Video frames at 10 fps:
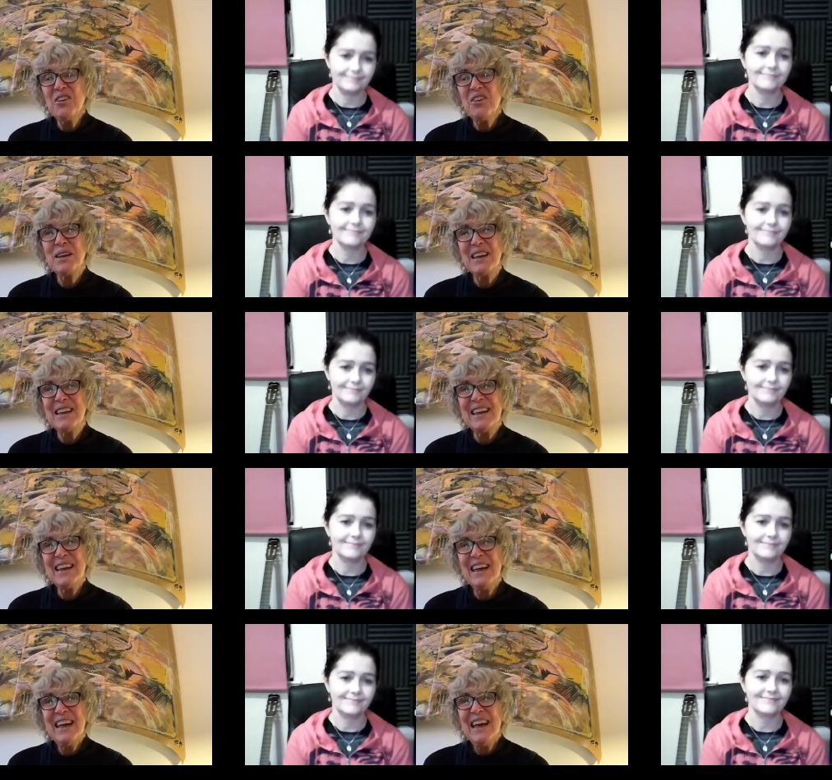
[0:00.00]
Speaker 1: in the beginning,
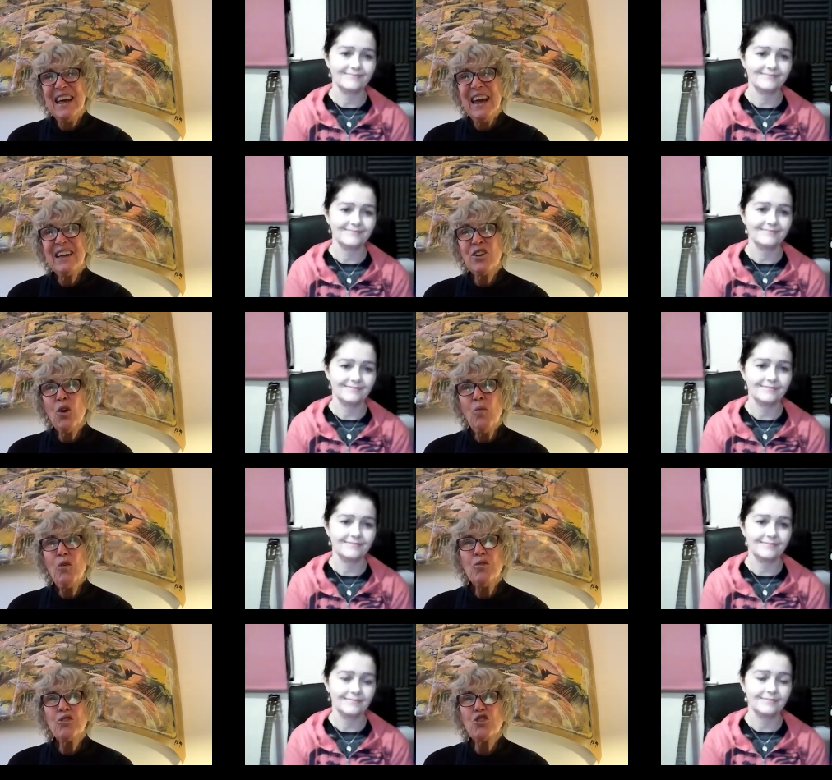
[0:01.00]
and I don't
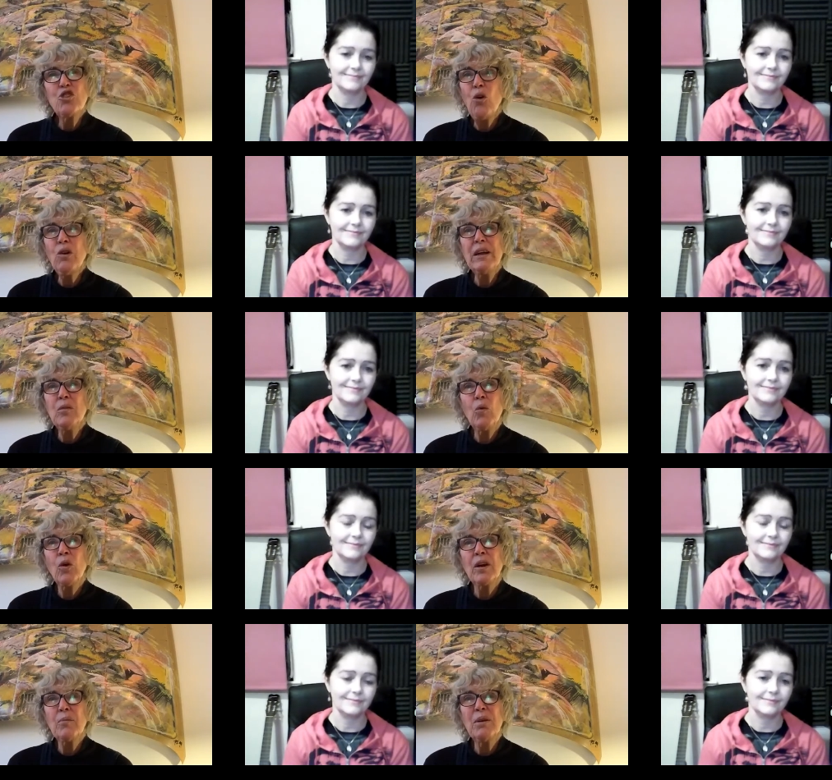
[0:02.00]
want shocking
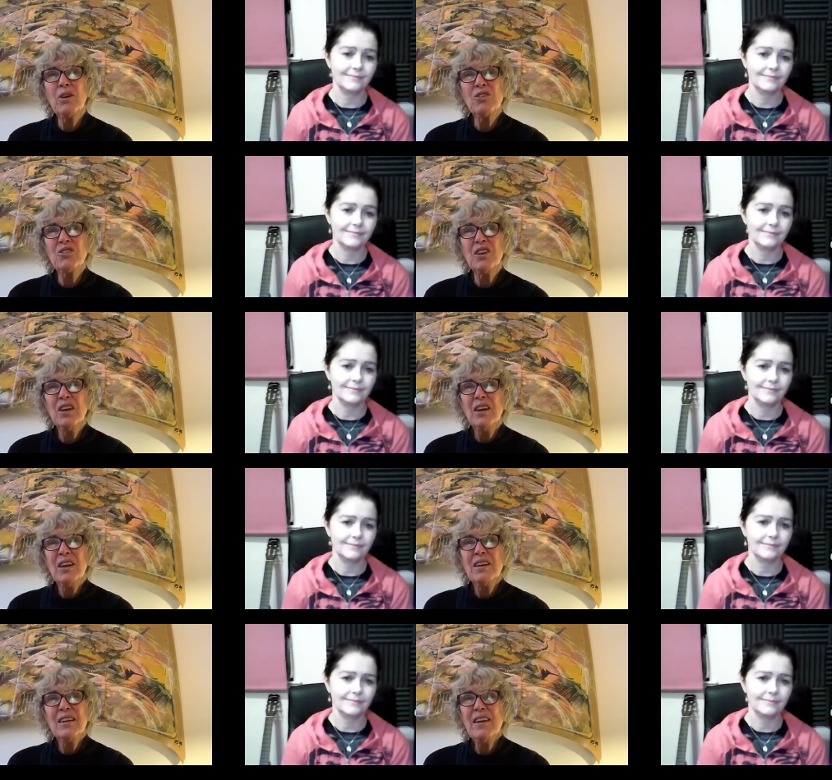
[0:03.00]
work because
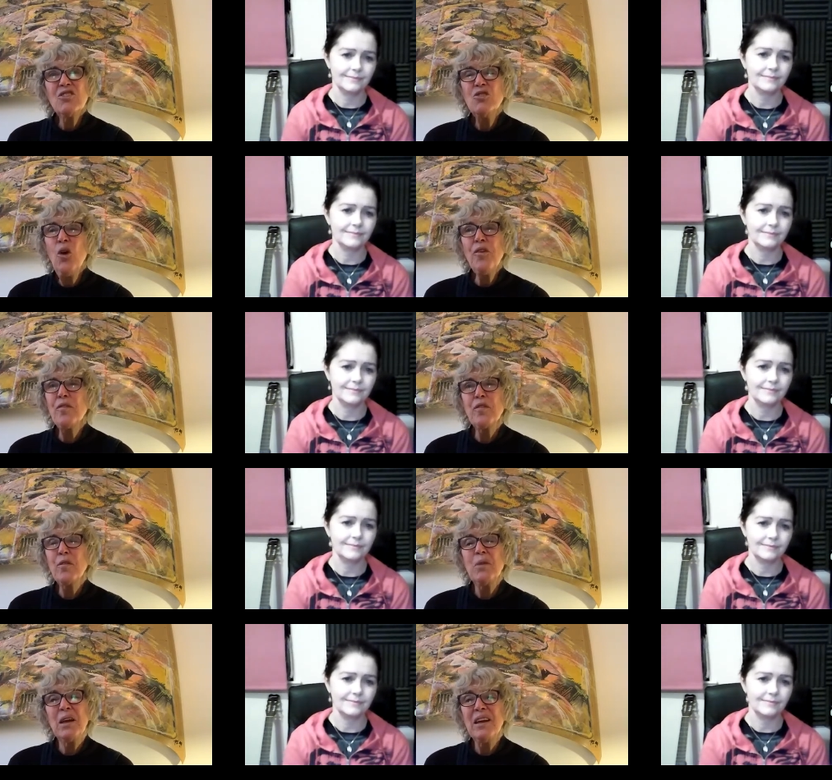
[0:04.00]
that's not for
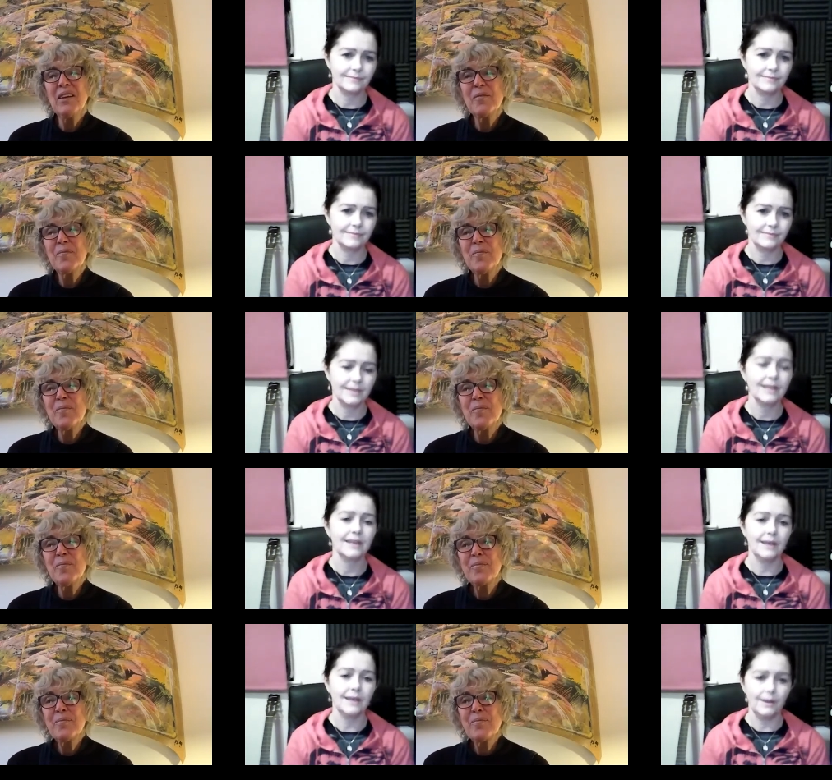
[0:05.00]
me.
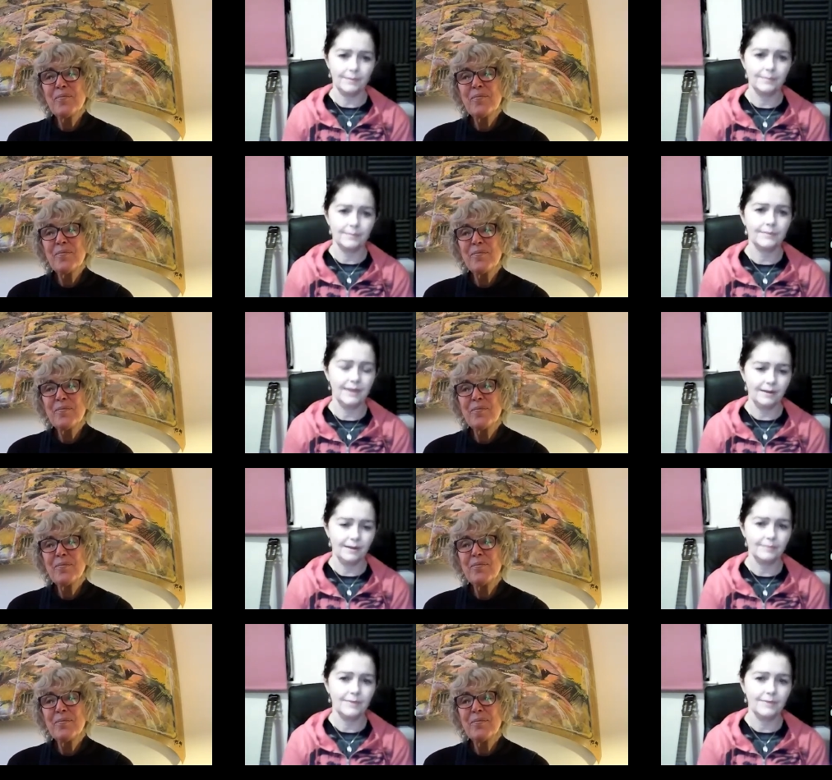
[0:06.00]
Speaker 2: Yeah, yeah.
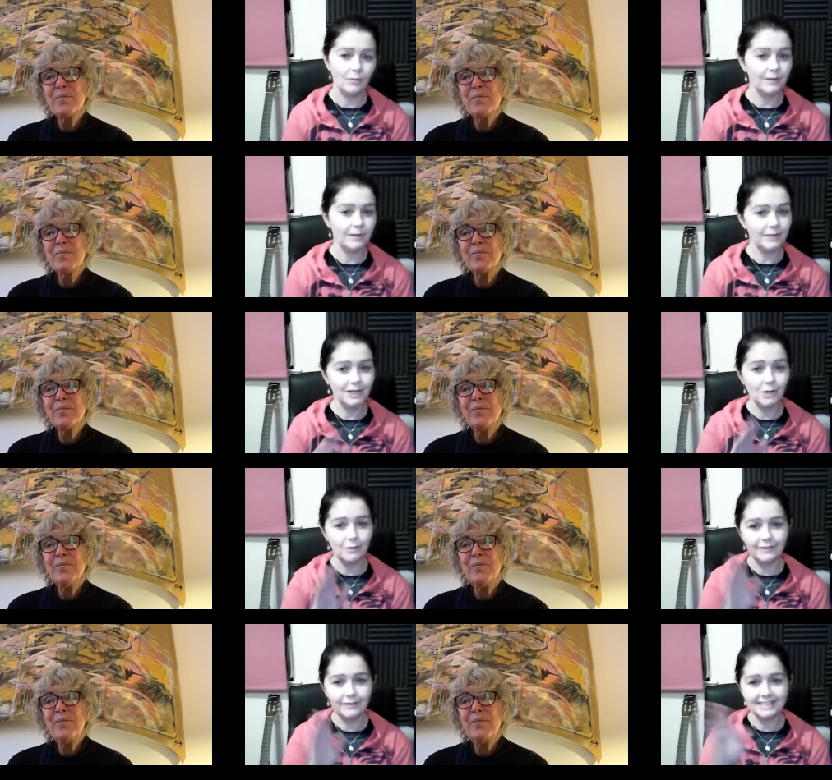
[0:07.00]
We, we could go
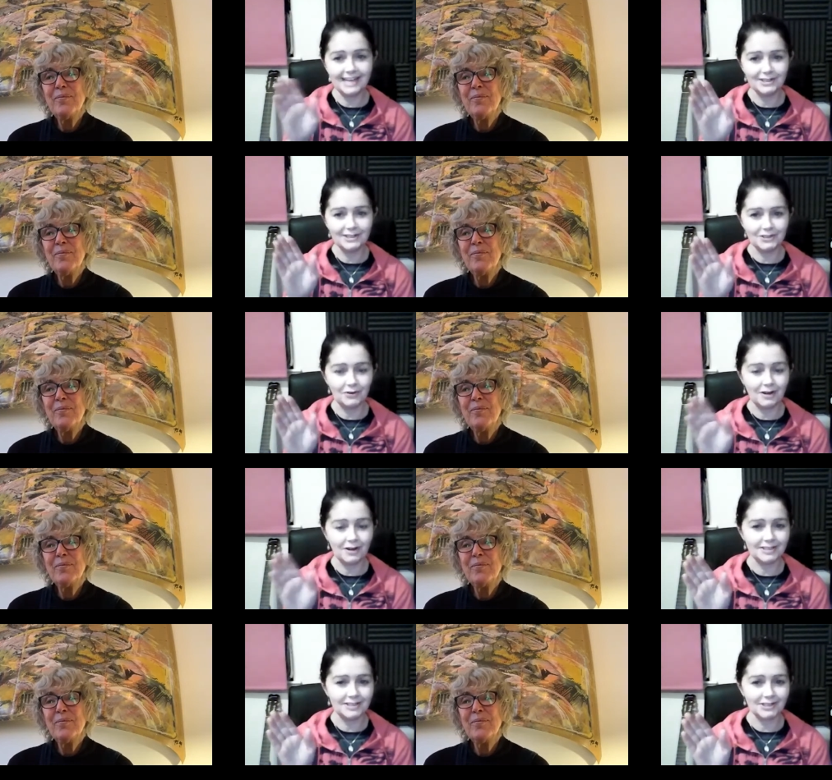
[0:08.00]
off a tangent on
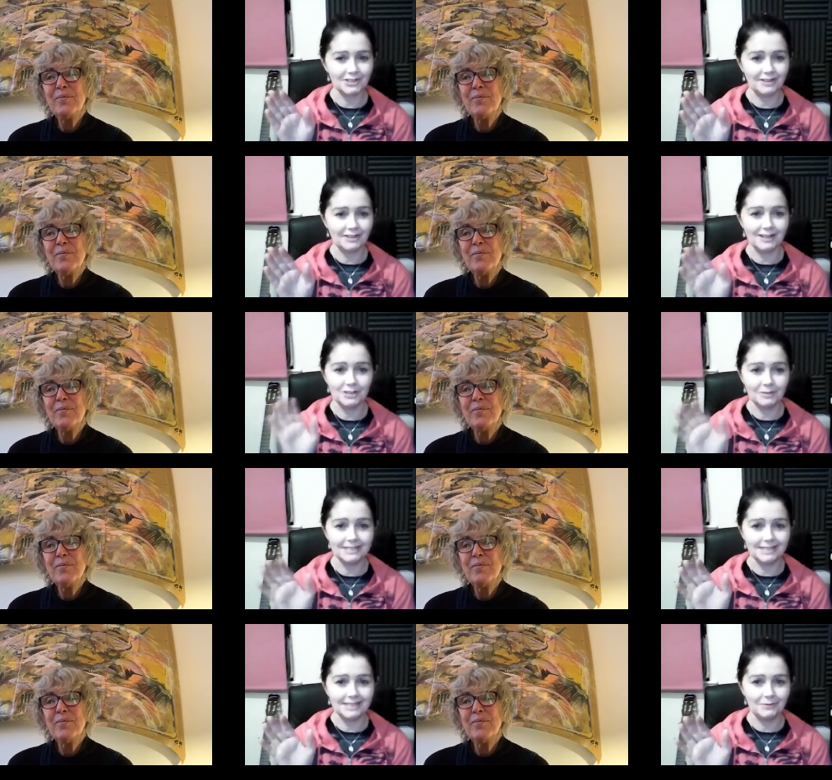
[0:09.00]
another discussion there so
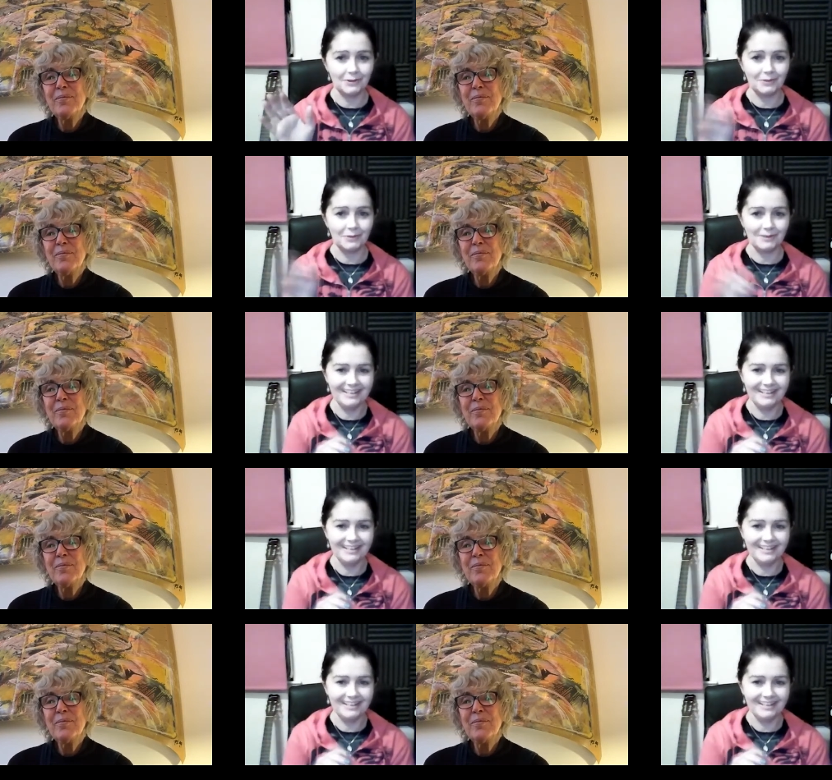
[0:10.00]
easily with you, but